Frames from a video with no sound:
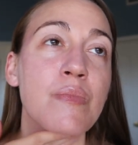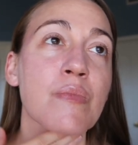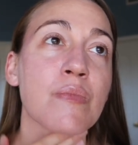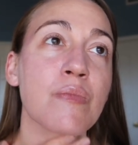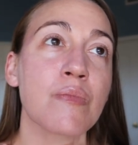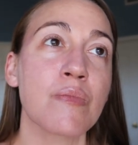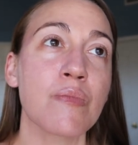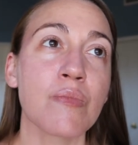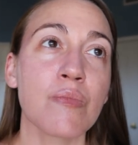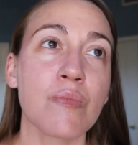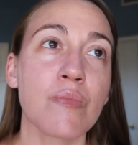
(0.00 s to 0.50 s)

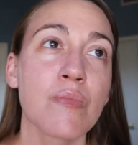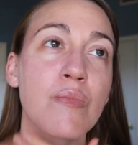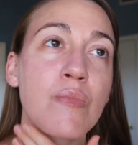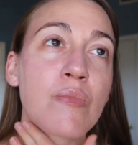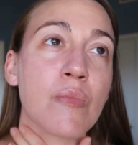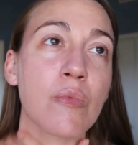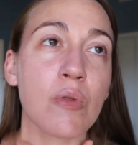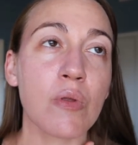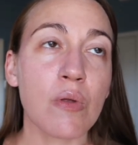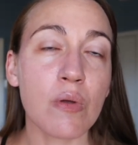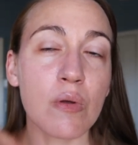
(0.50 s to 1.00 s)

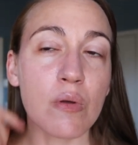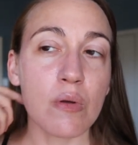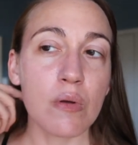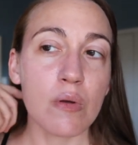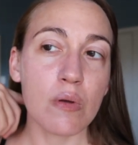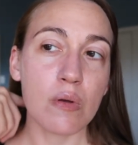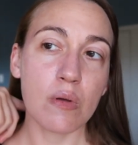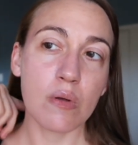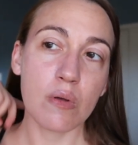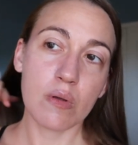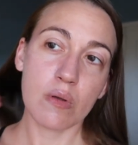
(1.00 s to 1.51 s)

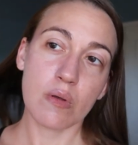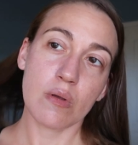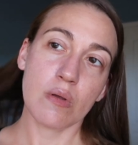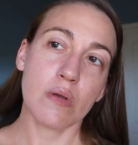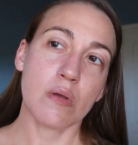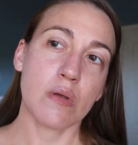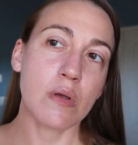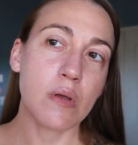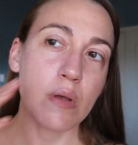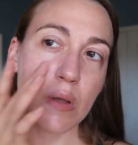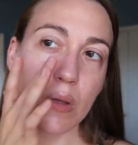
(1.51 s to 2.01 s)

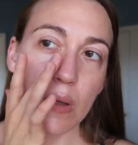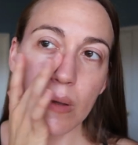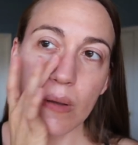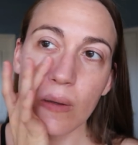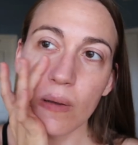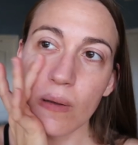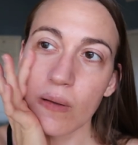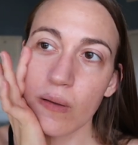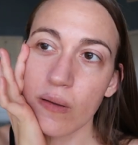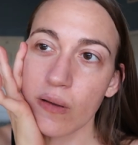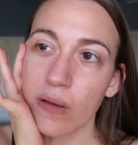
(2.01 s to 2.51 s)

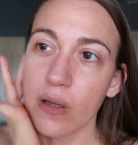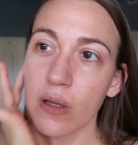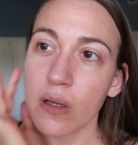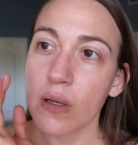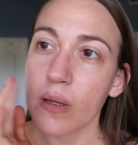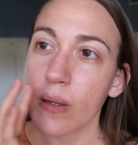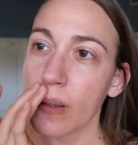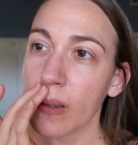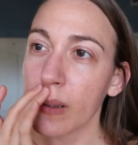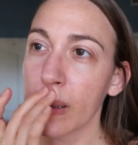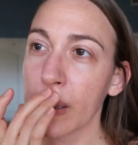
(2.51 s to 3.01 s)

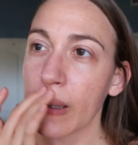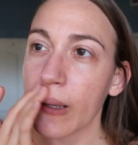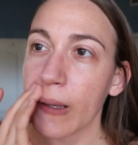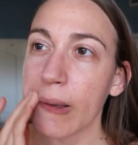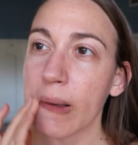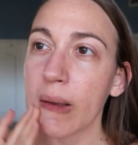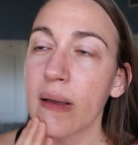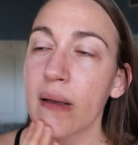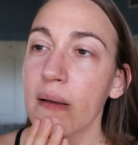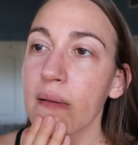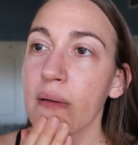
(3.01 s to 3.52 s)
[no speech]